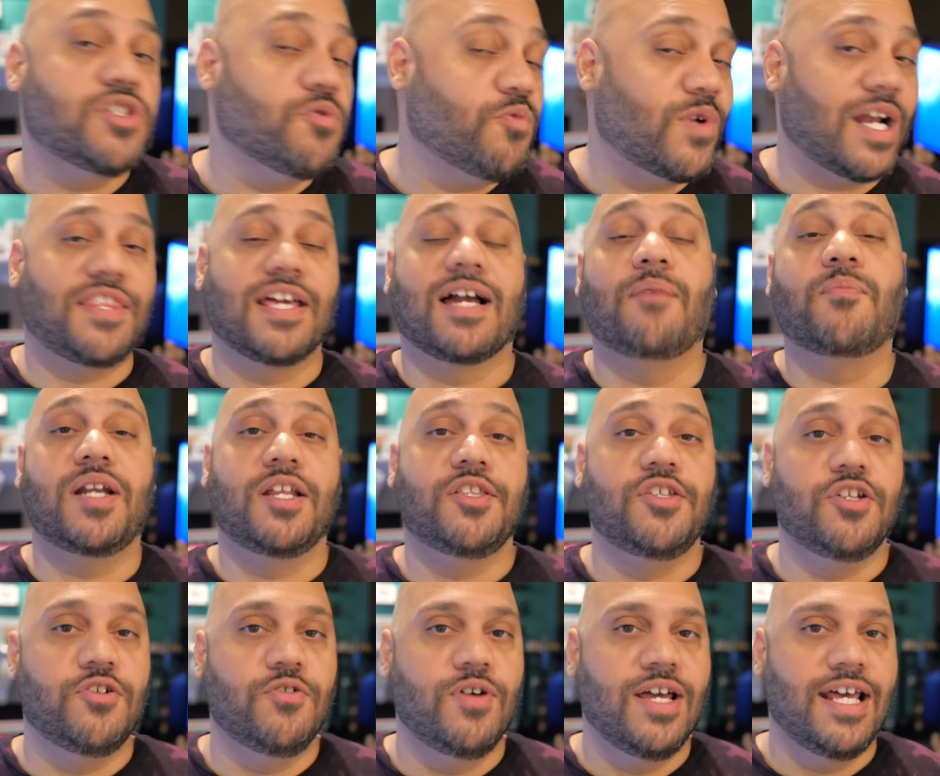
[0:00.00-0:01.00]
So what I think I'm going to
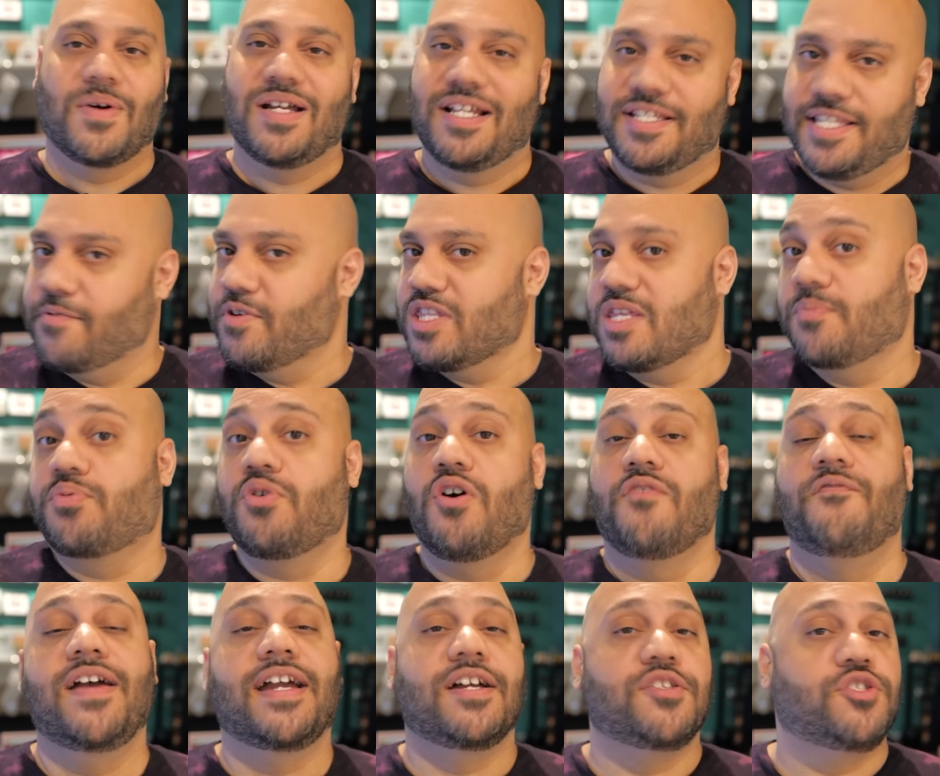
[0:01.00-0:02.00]
do, I'm going to stick with the
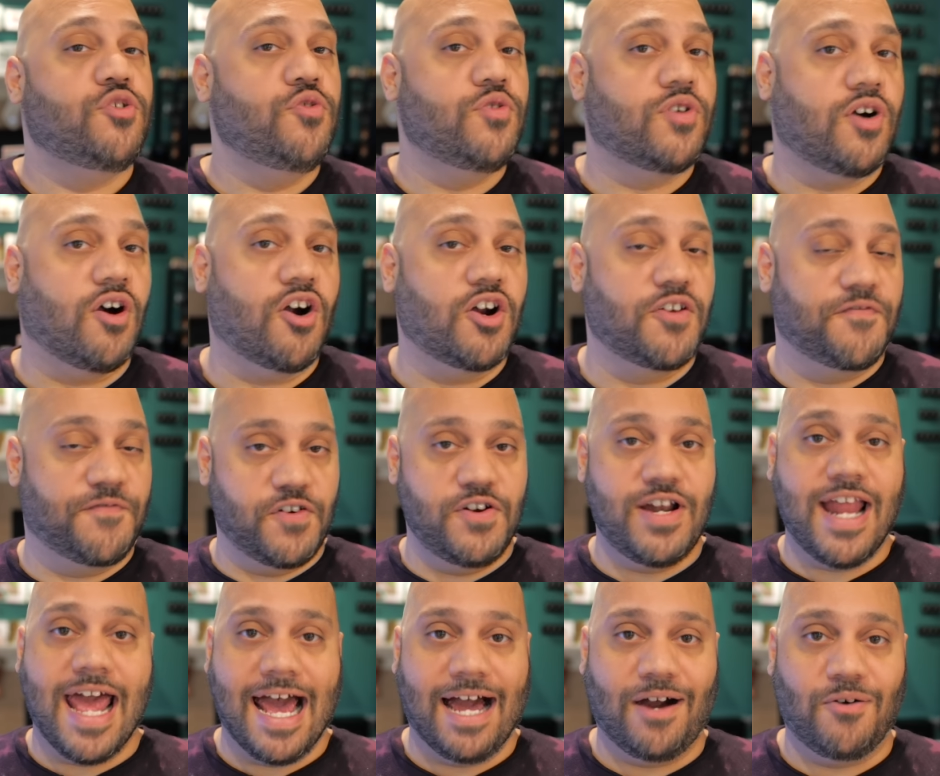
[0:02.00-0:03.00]
Pro Vega 2 card for
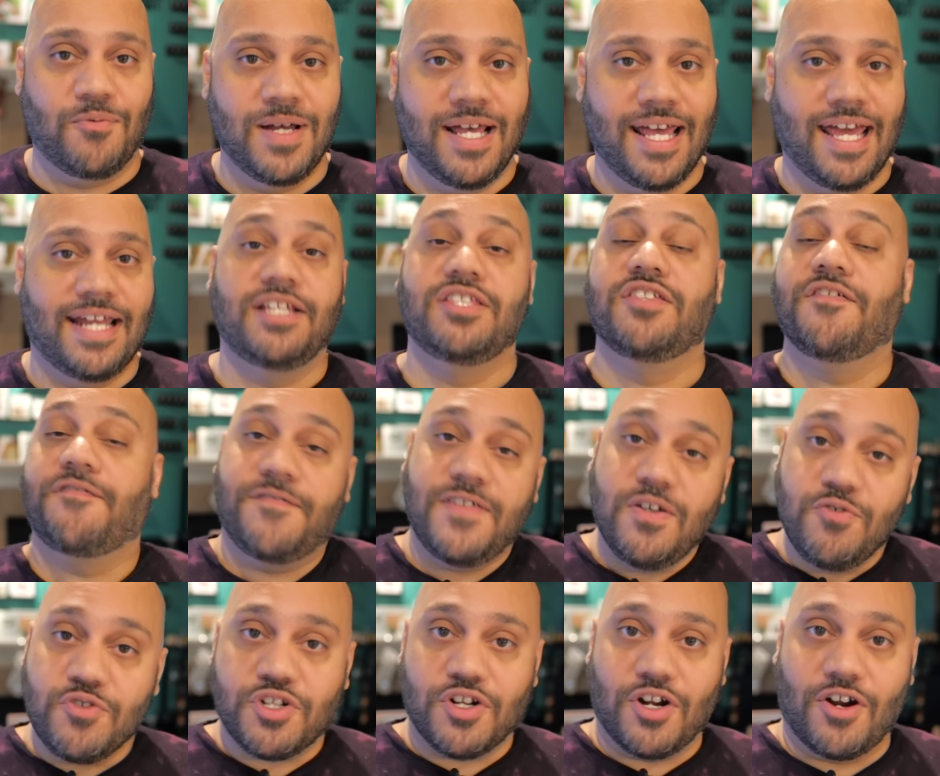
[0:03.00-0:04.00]
now, and in the
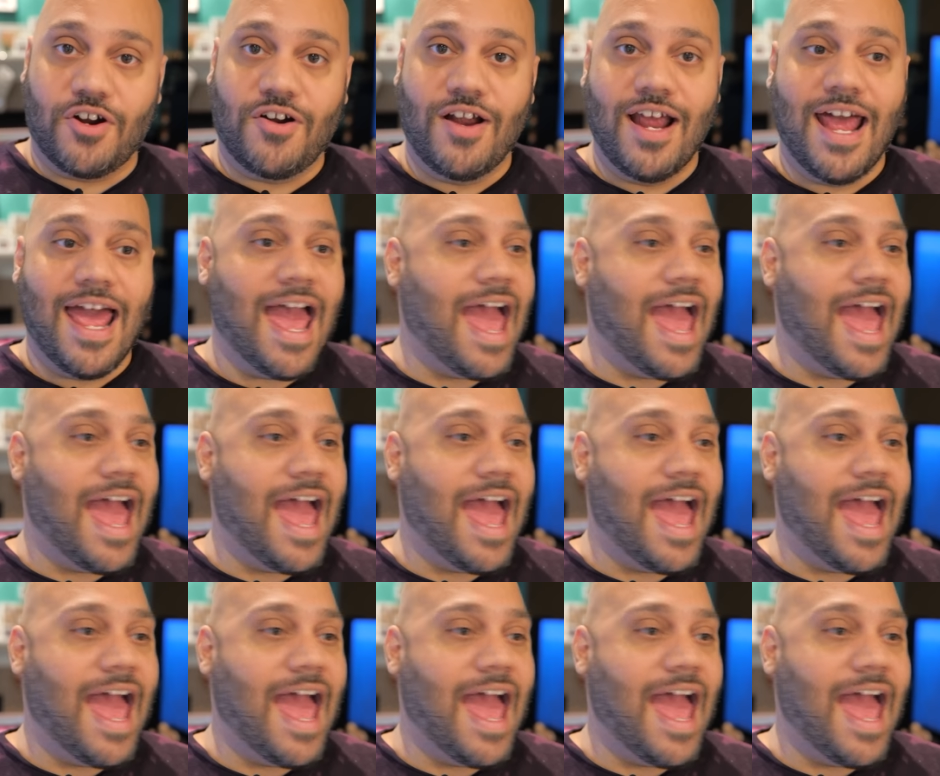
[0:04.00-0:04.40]
future,